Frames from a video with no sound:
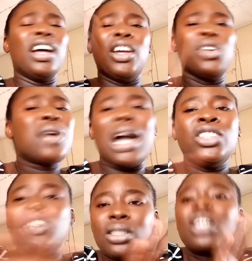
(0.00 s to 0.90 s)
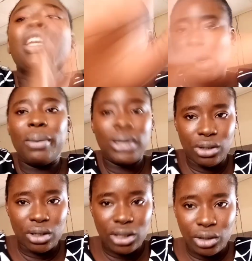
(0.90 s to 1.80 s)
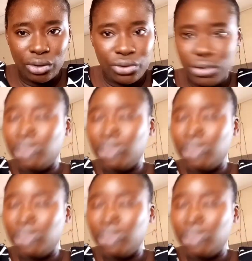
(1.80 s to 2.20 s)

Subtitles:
You can just keep your comment to yourself.